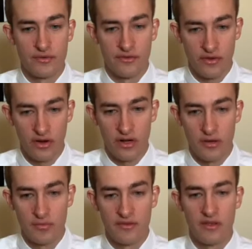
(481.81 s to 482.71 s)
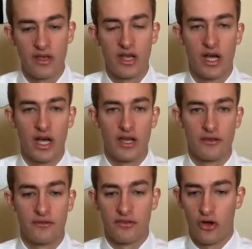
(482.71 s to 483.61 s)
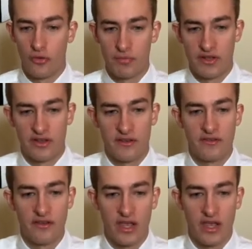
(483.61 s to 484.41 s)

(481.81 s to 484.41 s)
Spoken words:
startups using openness